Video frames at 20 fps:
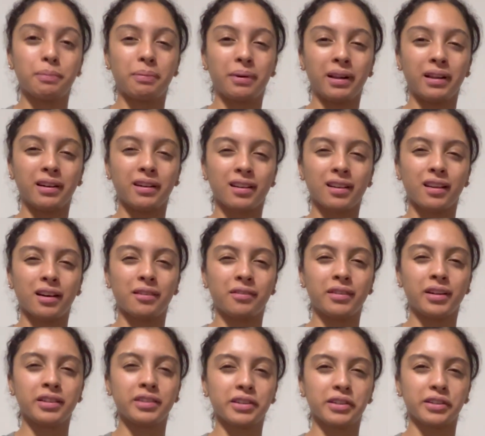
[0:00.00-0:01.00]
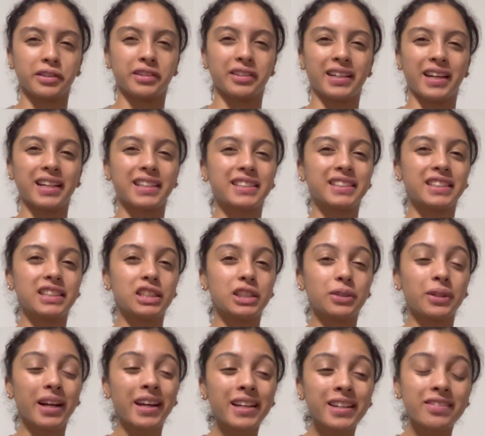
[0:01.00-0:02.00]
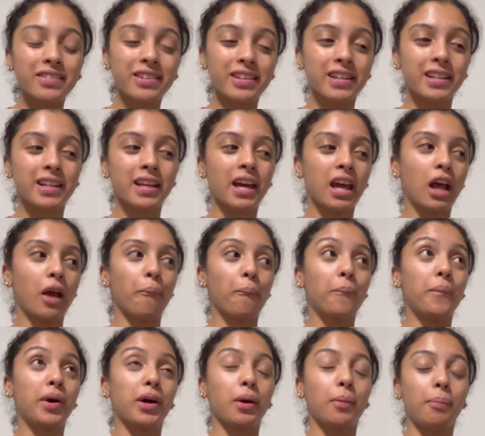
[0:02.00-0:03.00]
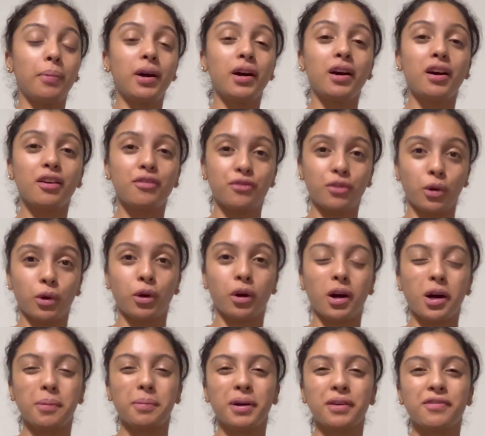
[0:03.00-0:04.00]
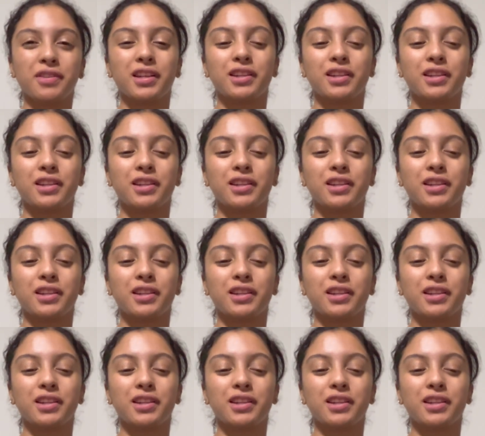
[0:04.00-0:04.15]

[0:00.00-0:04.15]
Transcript: balaclava turtleneck situation. But I'll put a photo up of the